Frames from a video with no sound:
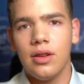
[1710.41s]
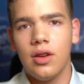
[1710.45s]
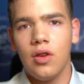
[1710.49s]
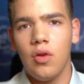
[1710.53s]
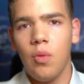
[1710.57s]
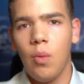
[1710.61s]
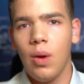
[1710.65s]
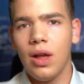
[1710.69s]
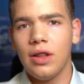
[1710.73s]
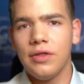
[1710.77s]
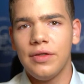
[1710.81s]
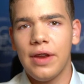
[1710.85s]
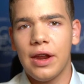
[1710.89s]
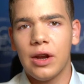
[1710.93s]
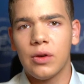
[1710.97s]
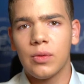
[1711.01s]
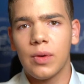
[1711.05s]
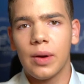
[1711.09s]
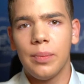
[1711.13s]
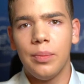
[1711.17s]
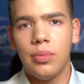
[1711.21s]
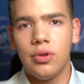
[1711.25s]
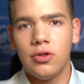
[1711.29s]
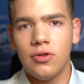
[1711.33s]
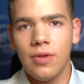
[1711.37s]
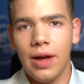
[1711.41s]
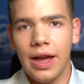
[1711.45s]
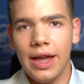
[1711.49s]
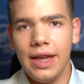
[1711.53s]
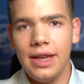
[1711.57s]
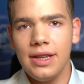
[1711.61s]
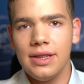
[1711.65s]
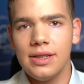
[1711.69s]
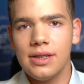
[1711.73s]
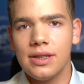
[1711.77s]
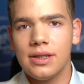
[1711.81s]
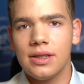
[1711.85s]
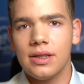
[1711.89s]
Will they
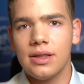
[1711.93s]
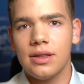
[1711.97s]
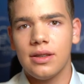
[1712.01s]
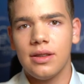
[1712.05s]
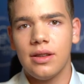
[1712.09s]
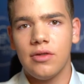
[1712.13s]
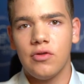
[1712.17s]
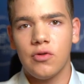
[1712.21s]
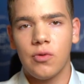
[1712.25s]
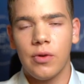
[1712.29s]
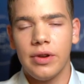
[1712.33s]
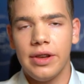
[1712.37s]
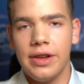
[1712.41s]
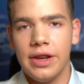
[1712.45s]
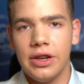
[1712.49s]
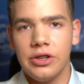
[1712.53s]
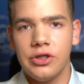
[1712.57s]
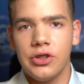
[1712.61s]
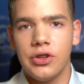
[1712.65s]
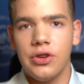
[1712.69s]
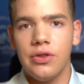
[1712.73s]
replace traditional